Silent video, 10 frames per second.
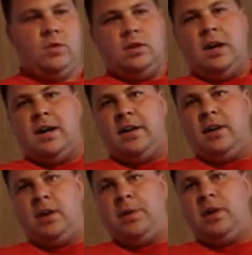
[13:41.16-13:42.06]
Alright,
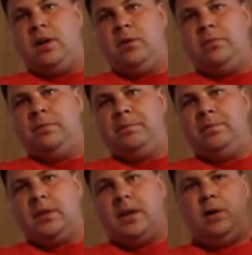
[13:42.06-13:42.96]
here we go.
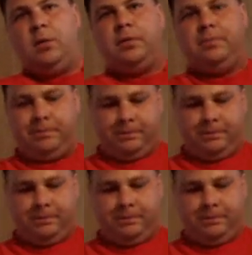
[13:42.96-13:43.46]
Got one.